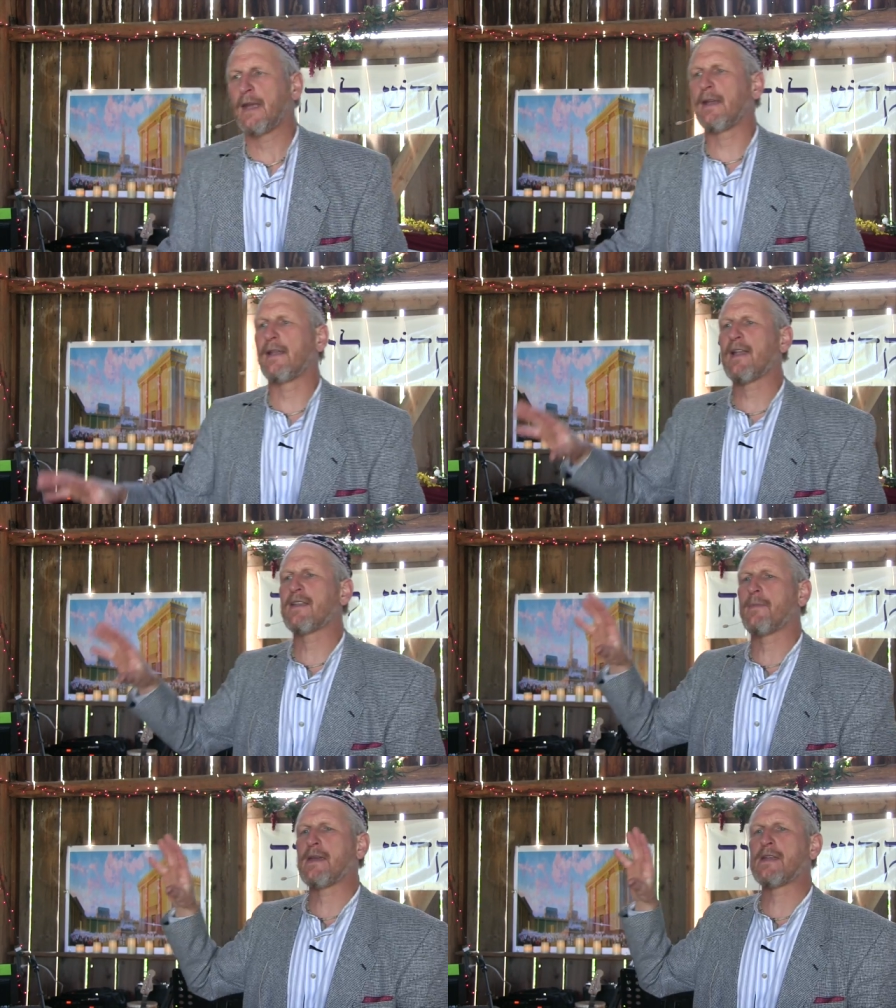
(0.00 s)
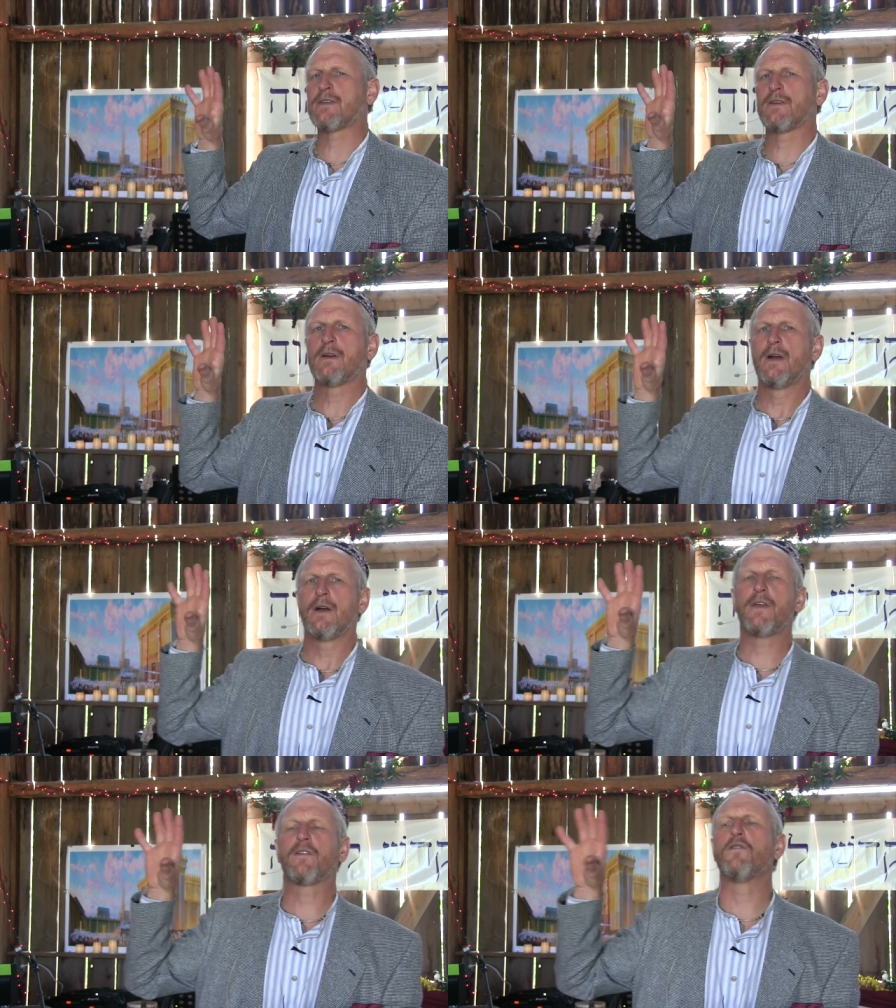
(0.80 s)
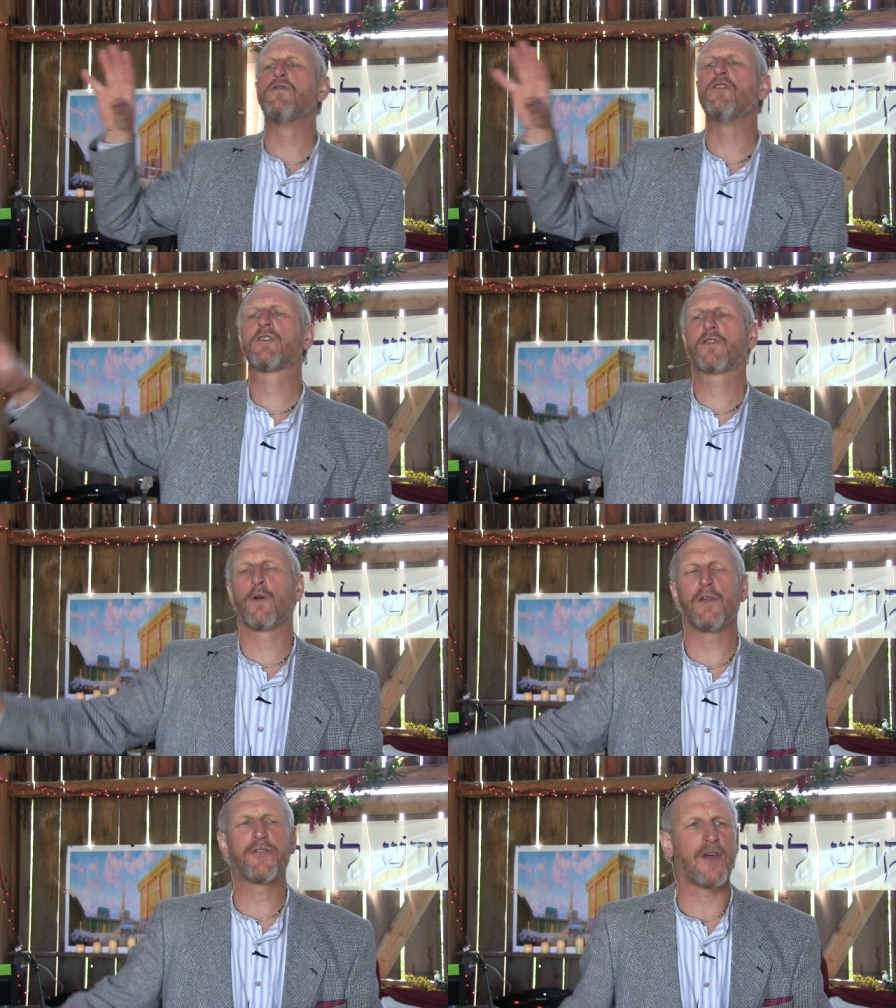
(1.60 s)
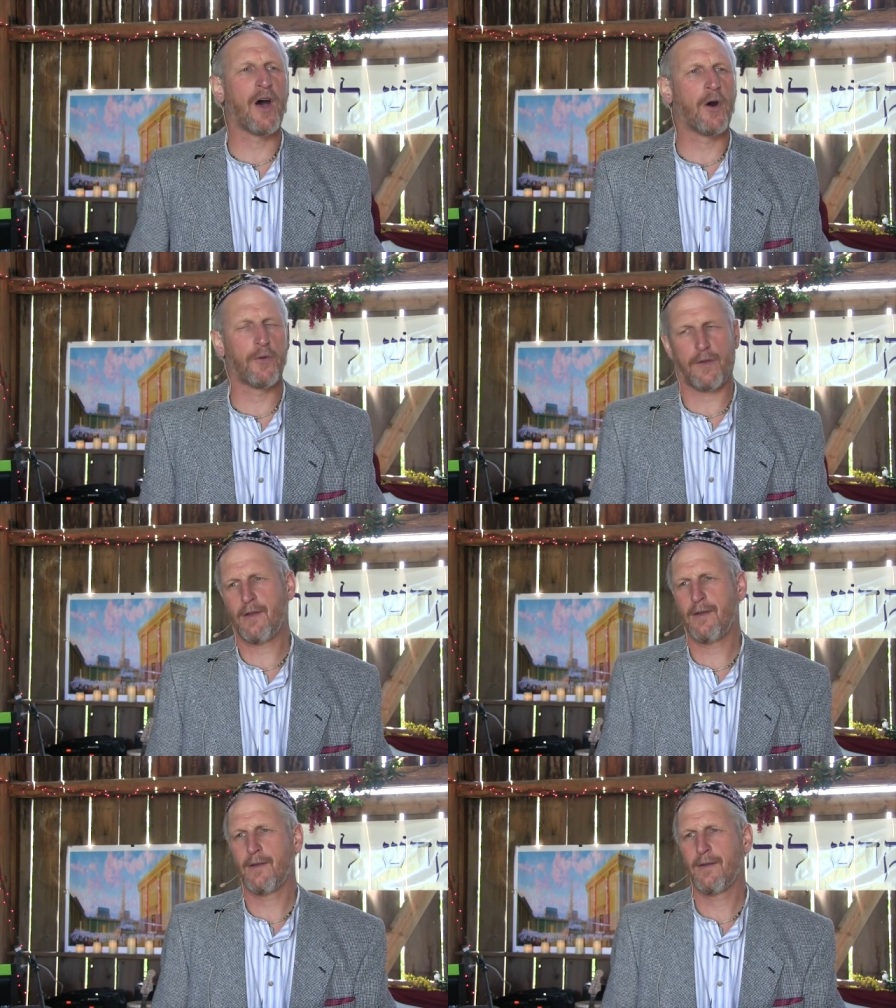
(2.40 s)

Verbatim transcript: He led them into this neutral zone,